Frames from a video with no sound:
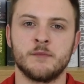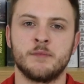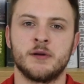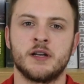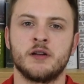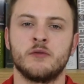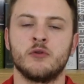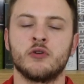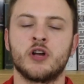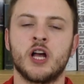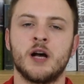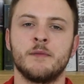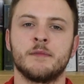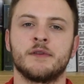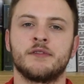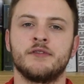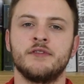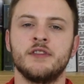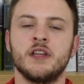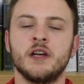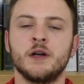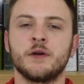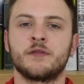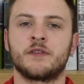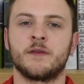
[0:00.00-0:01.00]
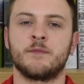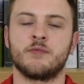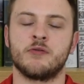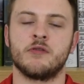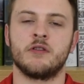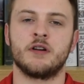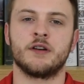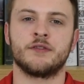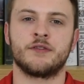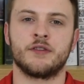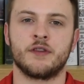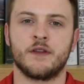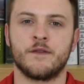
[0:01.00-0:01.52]
but it will come as no
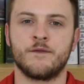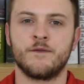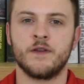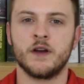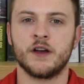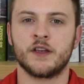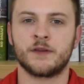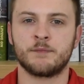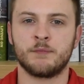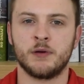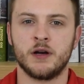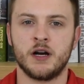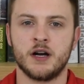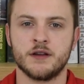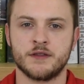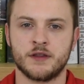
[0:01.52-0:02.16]
surprise that the first part